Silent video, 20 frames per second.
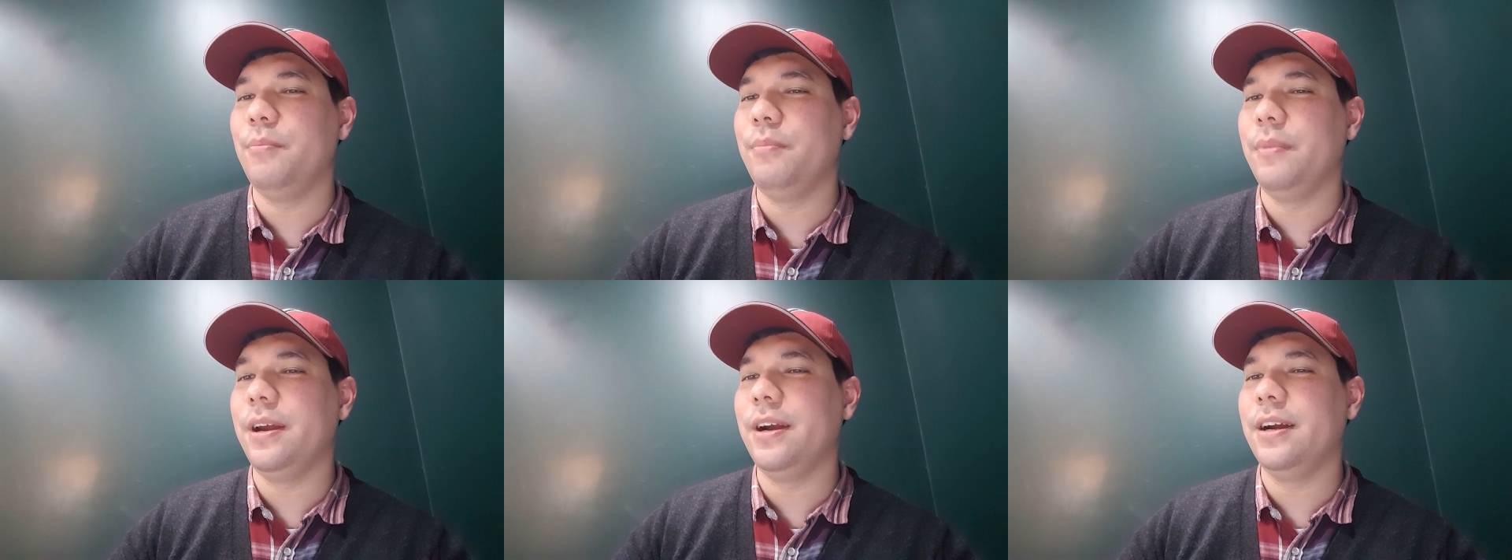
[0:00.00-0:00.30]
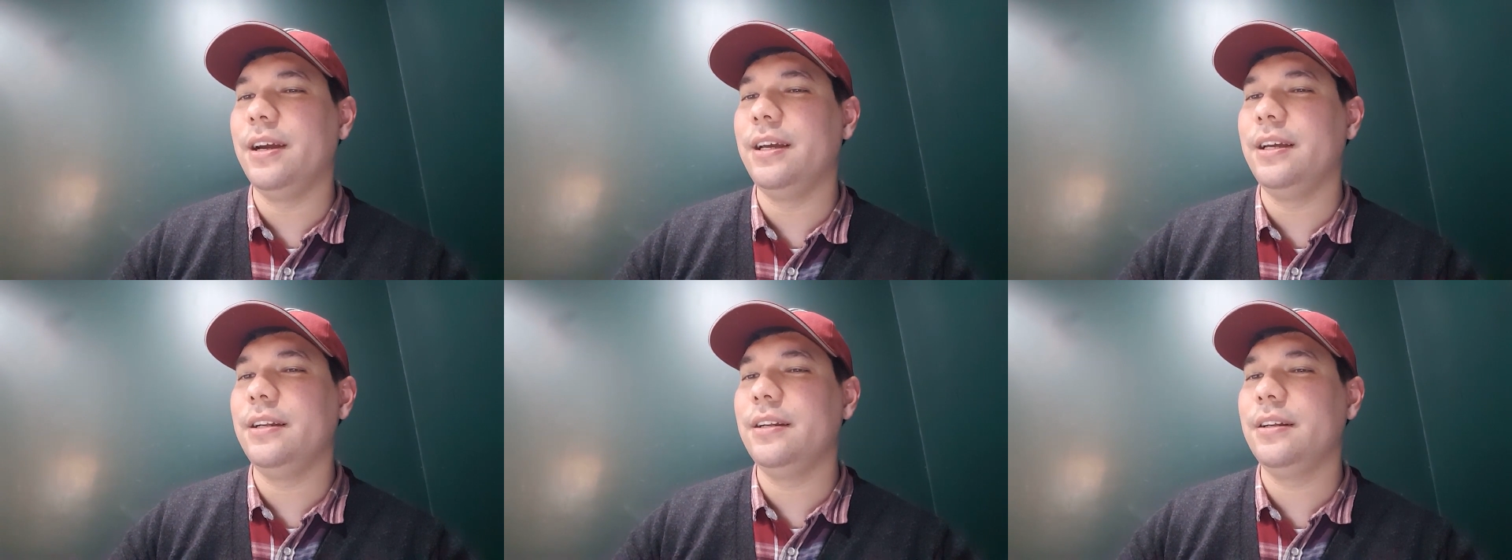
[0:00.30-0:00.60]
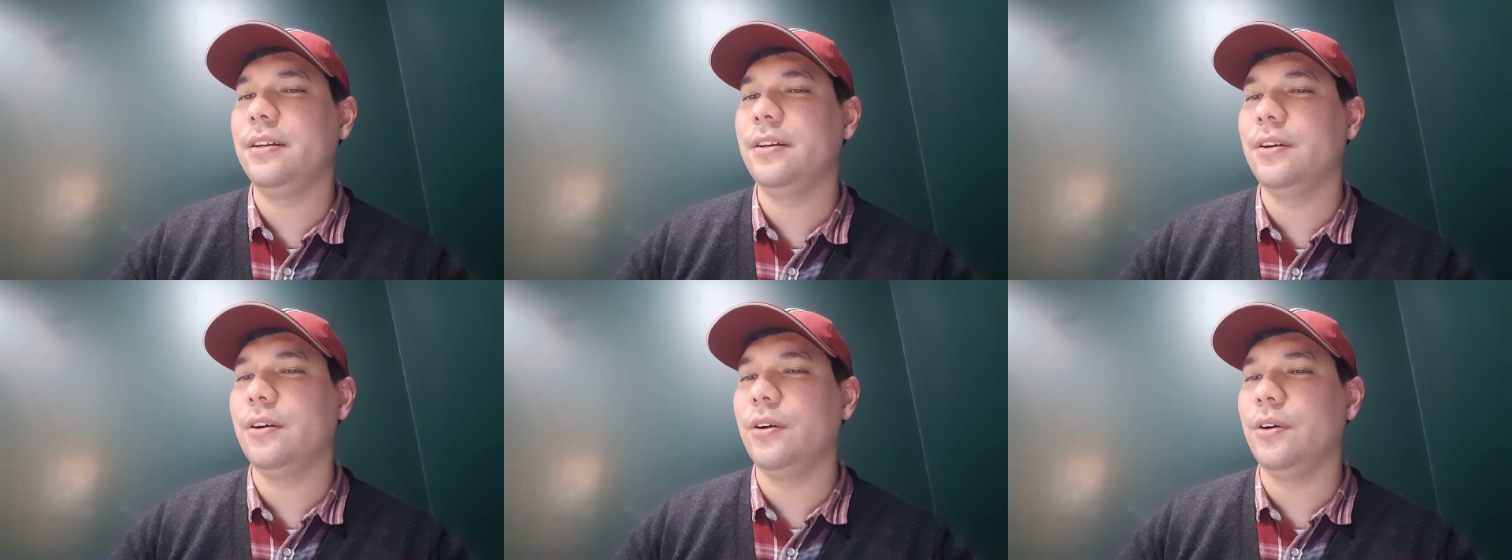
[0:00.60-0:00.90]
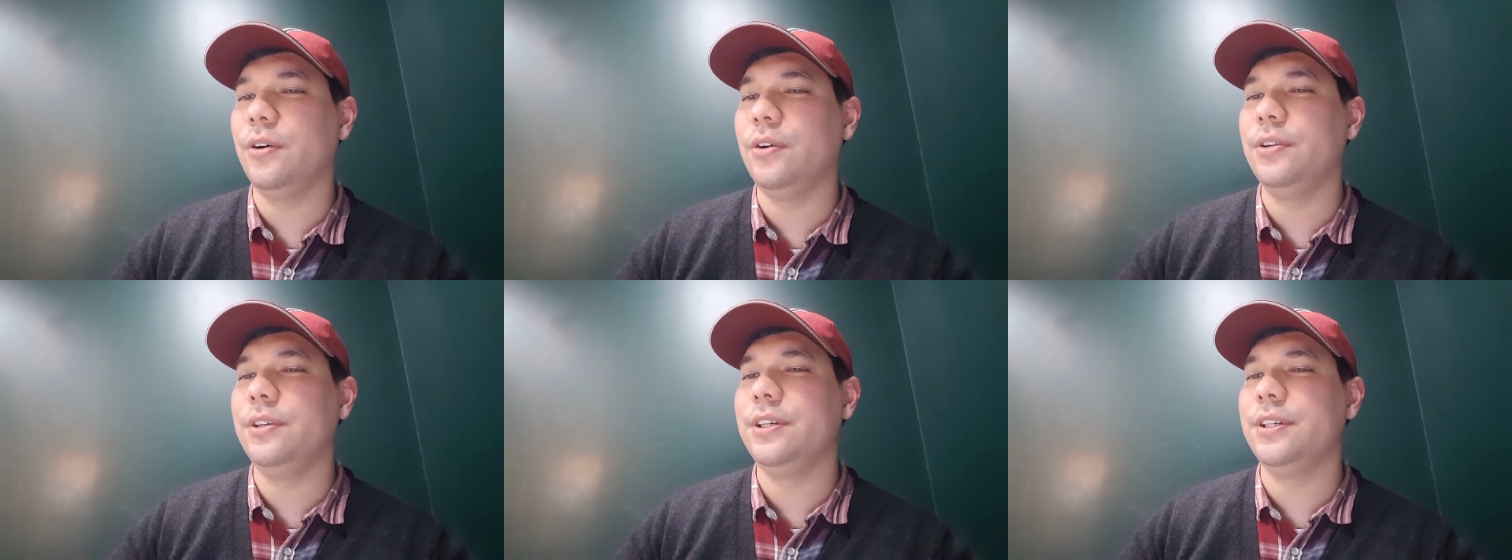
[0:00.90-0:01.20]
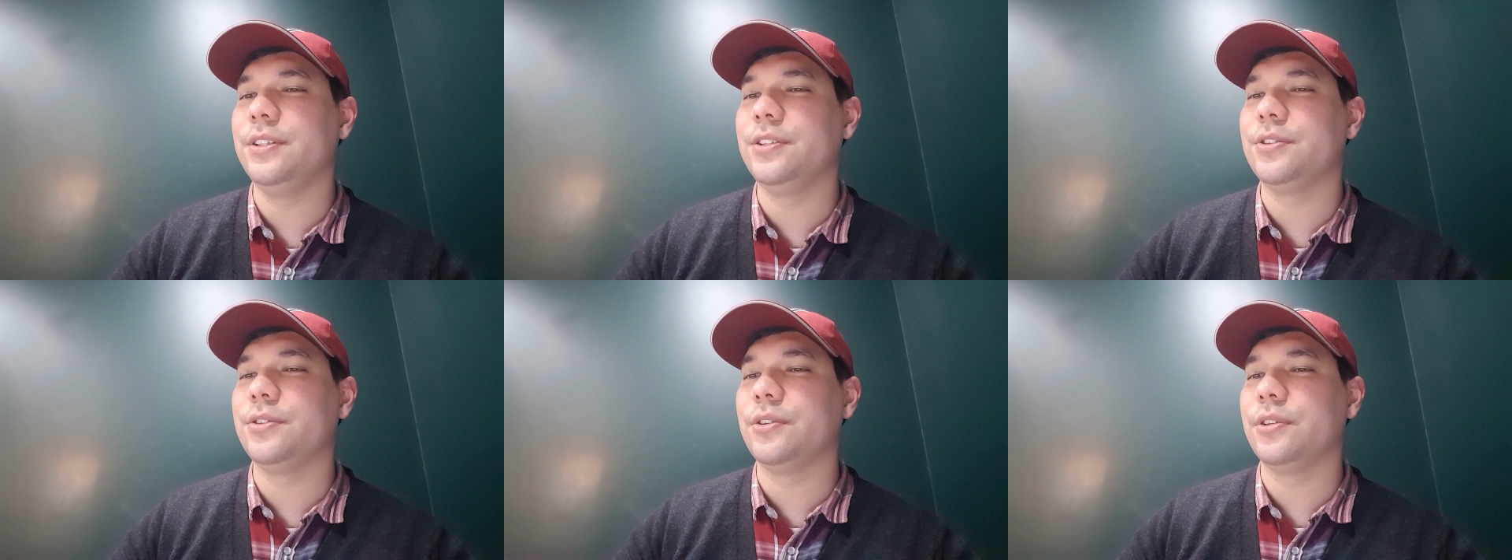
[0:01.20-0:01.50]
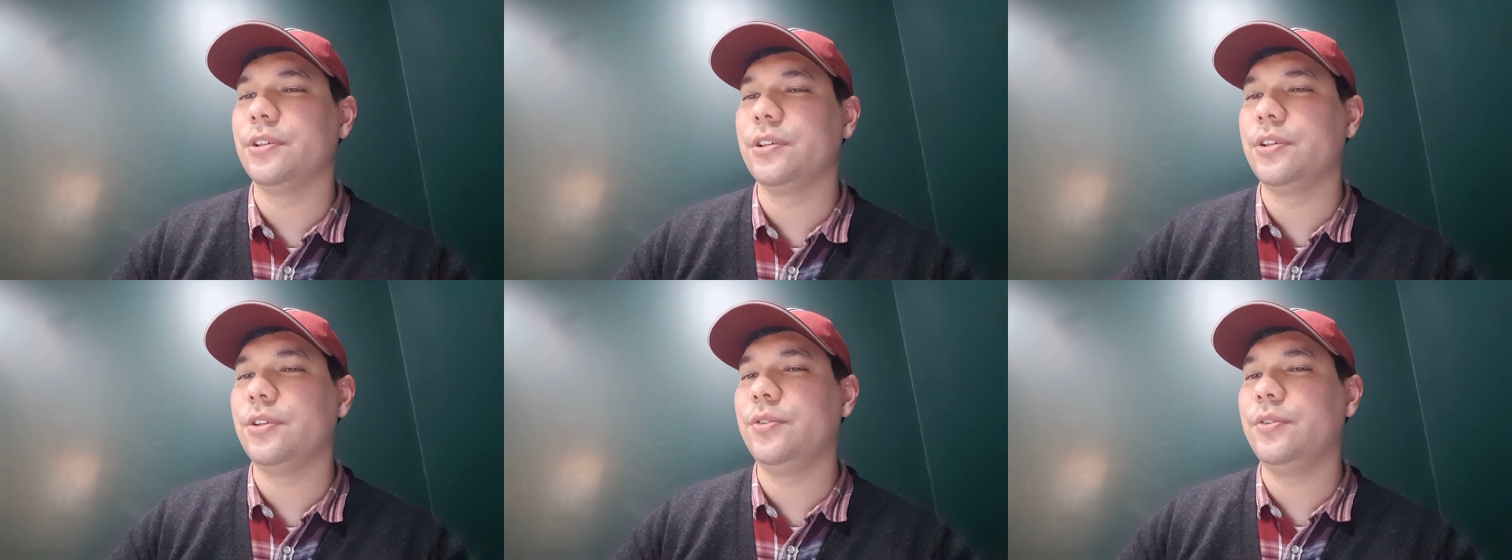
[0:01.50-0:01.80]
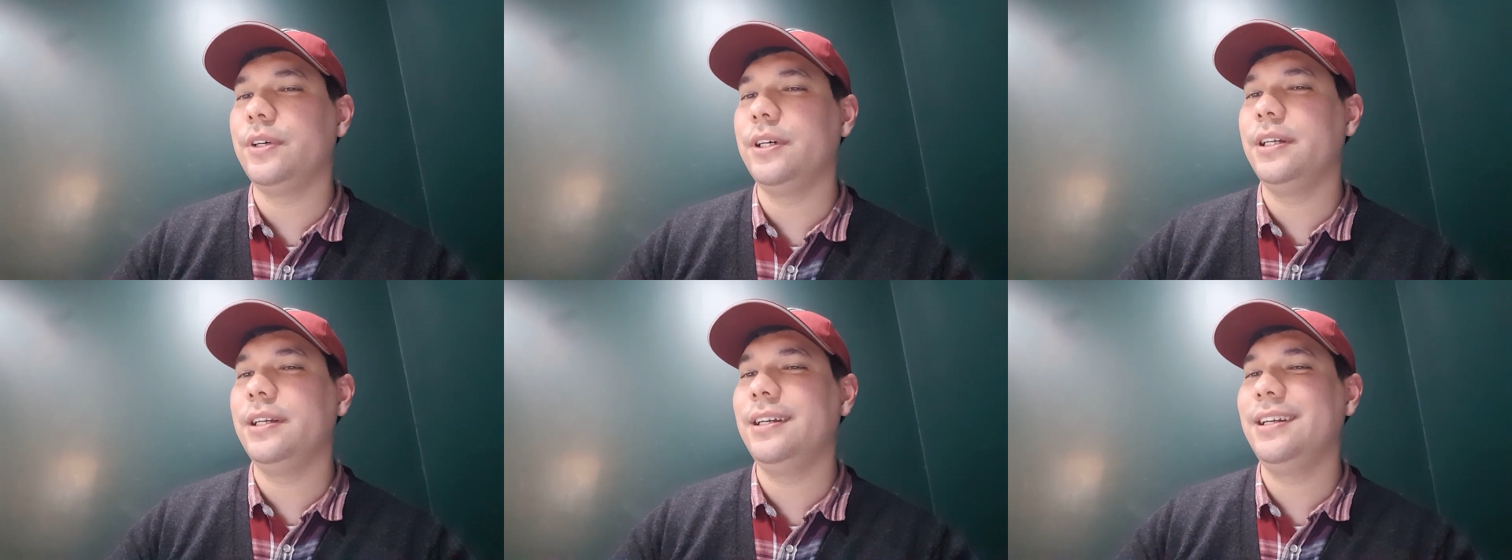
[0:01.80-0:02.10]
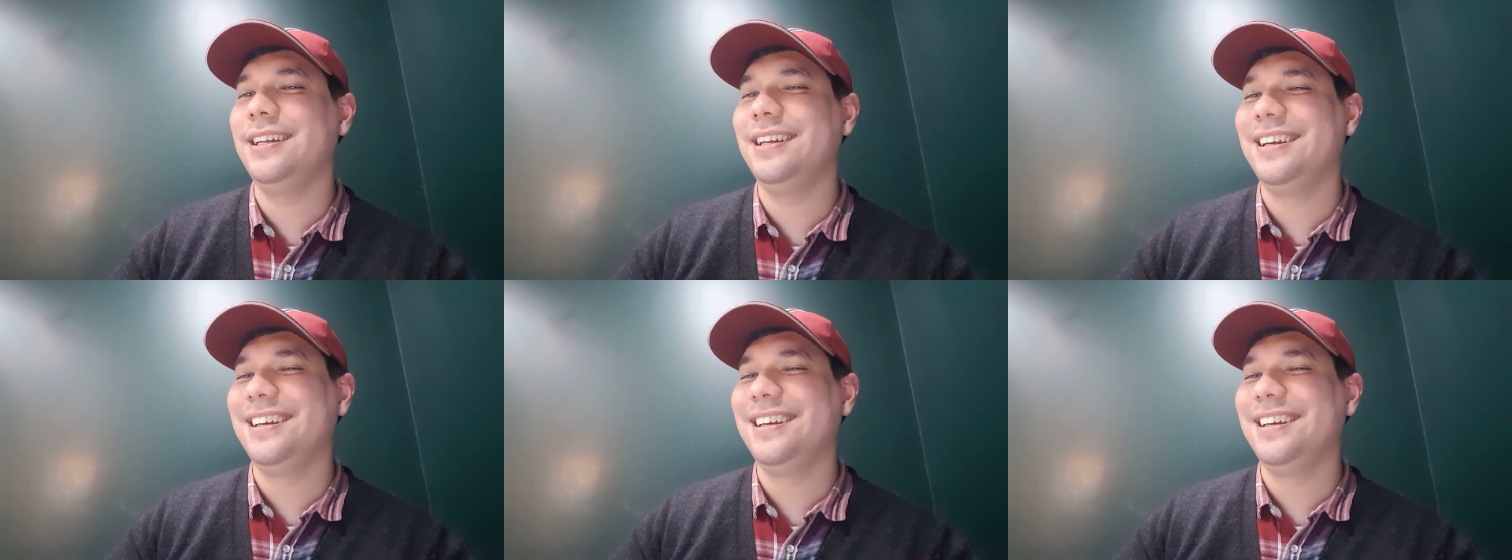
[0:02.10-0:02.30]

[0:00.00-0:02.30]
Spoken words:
married old historical one.